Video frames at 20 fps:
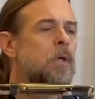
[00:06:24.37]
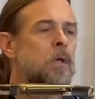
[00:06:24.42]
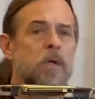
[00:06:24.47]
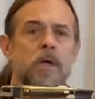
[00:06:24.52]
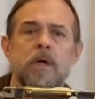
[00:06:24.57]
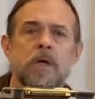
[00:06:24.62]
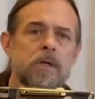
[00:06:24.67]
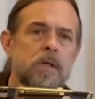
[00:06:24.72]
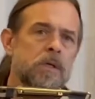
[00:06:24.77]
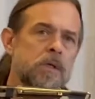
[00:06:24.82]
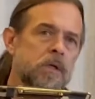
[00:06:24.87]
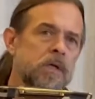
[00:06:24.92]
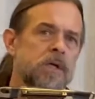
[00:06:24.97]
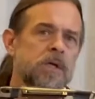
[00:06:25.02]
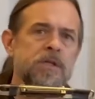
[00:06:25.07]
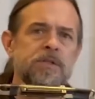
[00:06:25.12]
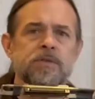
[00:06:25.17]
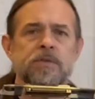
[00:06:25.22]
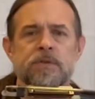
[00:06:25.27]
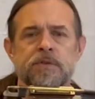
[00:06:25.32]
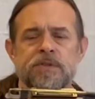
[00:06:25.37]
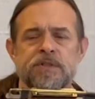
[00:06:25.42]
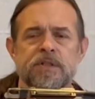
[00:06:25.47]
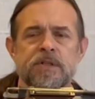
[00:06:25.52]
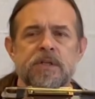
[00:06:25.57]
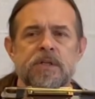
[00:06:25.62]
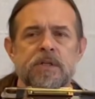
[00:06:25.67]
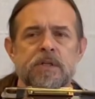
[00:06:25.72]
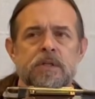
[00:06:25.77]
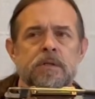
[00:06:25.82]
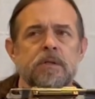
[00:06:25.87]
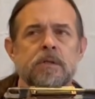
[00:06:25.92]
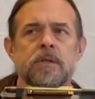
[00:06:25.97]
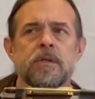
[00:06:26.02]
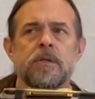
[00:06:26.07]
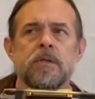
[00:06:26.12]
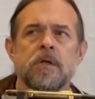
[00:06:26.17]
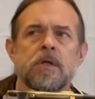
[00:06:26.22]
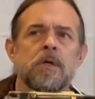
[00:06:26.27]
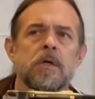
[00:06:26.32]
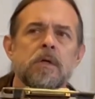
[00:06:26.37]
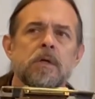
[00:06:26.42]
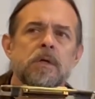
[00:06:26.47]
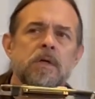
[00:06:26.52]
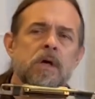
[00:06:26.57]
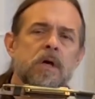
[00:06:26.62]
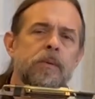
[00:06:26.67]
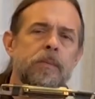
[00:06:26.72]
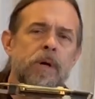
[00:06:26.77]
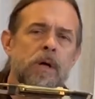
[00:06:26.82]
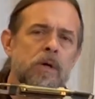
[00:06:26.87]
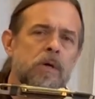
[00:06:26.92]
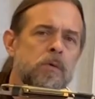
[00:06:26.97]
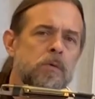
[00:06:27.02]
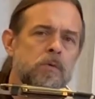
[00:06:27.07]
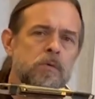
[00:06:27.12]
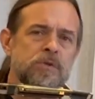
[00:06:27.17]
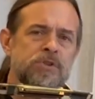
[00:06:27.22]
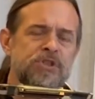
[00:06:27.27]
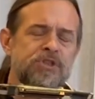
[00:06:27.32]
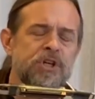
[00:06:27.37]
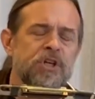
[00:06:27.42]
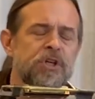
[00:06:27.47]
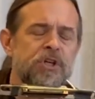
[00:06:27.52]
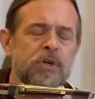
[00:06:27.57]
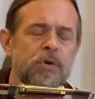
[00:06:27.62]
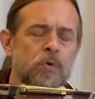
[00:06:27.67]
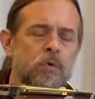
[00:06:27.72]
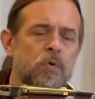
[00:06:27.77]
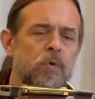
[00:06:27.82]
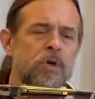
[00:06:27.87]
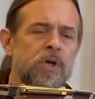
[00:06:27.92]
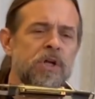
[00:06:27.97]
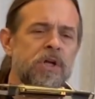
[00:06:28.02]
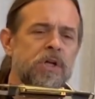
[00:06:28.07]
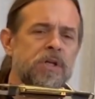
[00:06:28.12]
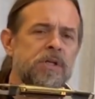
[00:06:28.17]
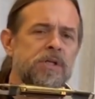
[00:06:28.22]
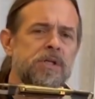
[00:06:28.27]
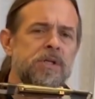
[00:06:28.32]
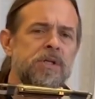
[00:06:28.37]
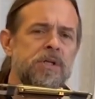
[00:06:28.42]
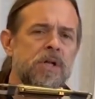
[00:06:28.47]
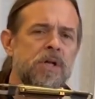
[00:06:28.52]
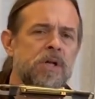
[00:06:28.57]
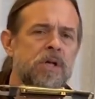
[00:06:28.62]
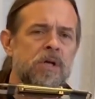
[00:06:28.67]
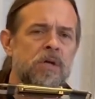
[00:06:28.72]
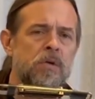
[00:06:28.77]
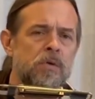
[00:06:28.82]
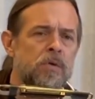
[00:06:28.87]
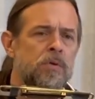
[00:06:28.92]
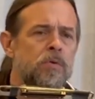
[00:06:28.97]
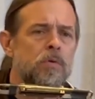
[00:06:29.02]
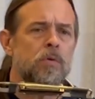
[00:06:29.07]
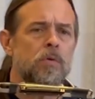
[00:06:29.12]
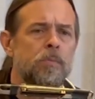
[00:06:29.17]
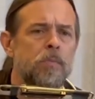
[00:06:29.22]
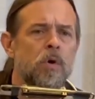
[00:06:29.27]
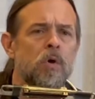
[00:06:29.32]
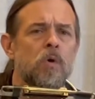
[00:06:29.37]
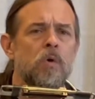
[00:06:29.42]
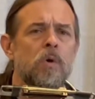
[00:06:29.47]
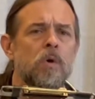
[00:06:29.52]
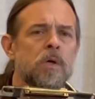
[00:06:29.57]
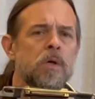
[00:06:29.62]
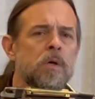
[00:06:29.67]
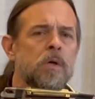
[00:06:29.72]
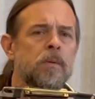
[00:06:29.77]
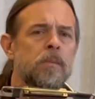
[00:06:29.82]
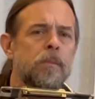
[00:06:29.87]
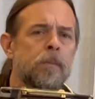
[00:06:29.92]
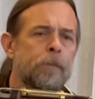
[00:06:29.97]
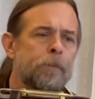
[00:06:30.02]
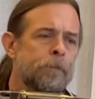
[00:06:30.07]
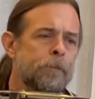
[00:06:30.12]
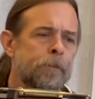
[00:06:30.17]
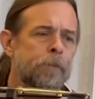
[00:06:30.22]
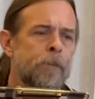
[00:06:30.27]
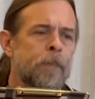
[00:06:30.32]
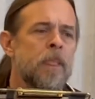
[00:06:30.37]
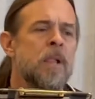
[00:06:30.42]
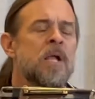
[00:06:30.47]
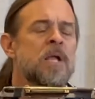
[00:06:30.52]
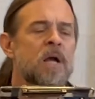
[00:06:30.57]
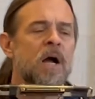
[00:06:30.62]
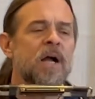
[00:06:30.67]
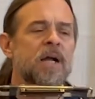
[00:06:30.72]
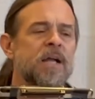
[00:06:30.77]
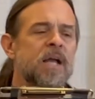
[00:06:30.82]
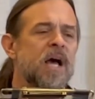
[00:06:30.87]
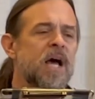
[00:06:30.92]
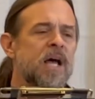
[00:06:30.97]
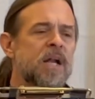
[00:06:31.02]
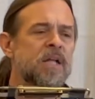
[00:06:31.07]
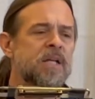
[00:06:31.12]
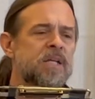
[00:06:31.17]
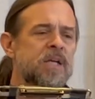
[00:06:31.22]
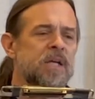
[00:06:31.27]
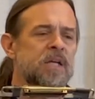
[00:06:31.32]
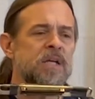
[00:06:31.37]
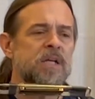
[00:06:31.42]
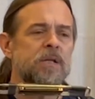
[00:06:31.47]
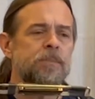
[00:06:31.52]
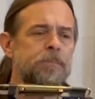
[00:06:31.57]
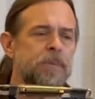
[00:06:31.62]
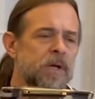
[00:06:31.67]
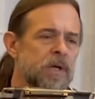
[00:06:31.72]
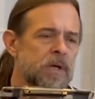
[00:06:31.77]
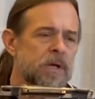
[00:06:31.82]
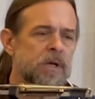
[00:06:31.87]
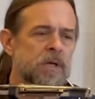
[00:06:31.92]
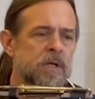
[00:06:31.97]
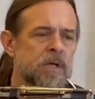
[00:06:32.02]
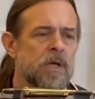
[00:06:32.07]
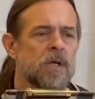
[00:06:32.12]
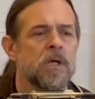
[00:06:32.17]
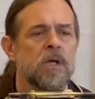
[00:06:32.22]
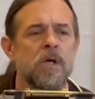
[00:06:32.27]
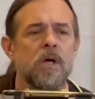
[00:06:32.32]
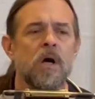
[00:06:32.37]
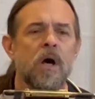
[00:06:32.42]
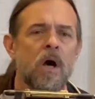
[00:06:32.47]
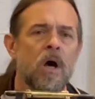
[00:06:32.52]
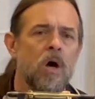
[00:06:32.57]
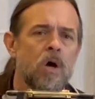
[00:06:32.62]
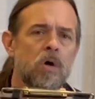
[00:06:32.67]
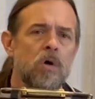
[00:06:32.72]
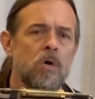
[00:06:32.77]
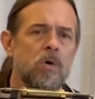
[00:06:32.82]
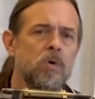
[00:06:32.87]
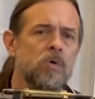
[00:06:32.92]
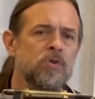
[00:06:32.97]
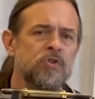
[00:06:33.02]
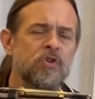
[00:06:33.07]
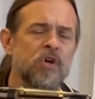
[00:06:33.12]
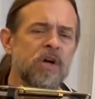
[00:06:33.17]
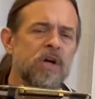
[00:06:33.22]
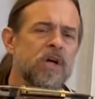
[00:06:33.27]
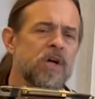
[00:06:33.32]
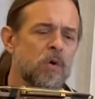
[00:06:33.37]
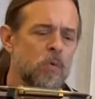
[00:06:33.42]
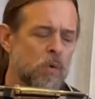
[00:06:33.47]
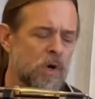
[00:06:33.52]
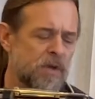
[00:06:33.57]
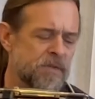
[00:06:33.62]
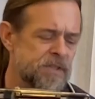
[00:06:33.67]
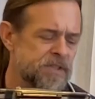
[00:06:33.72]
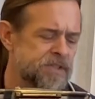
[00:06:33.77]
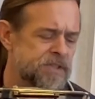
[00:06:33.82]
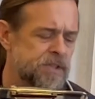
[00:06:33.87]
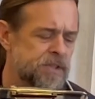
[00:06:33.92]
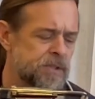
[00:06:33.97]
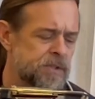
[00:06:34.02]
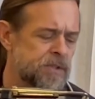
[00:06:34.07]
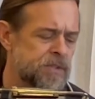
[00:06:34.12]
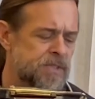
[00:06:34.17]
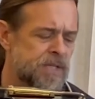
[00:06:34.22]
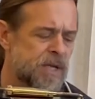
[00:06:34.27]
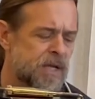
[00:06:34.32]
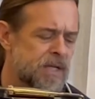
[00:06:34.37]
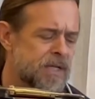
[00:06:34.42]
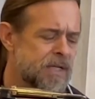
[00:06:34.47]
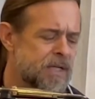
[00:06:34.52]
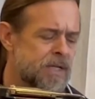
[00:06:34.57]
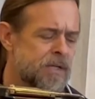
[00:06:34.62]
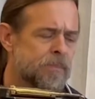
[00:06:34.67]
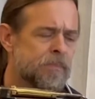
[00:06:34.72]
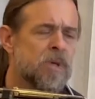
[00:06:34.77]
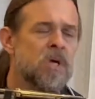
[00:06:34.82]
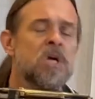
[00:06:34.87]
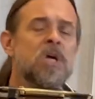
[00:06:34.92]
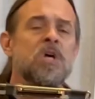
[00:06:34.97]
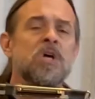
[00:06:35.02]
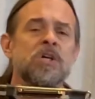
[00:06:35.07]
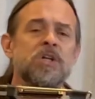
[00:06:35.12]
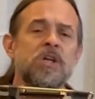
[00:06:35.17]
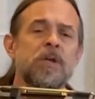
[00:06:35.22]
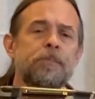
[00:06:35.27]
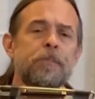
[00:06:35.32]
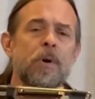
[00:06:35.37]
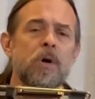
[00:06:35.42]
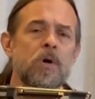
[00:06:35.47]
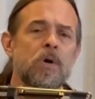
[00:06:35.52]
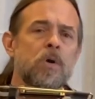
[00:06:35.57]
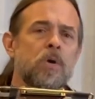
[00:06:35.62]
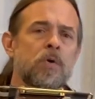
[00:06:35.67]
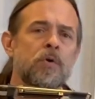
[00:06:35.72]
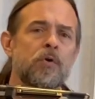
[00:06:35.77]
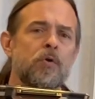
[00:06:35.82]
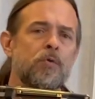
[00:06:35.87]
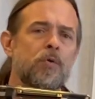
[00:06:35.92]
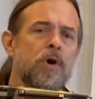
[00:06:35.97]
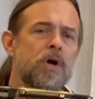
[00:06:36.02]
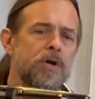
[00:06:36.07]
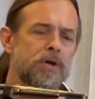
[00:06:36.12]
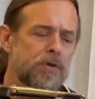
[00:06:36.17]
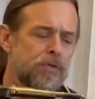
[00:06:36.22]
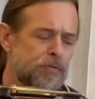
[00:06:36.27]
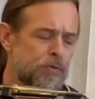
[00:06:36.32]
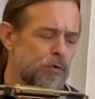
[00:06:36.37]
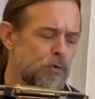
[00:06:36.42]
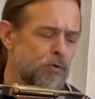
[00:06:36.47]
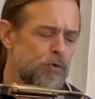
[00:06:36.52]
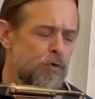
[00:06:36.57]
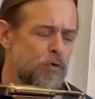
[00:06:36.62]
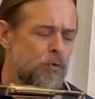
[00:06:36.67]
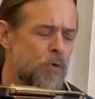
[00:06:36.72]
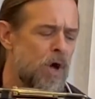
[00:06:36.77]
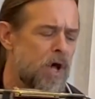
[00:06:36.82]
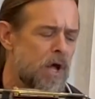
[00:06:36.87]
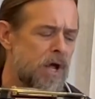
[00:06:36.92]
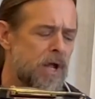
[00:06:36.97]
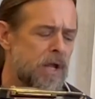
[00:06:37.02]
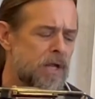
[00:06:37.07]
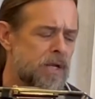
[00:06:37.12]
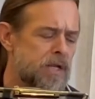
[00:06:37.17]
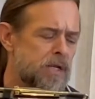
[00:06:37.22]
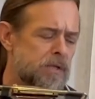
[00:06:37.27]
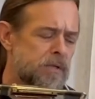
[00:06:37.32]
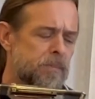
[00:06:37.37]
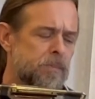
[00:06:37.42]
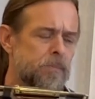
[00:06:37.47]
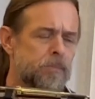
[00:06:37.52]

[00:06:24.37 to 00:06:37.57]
And an angel said, come on, shake your head now, little boy. I gotta get back on track while there's still time. Keep on running through the rain,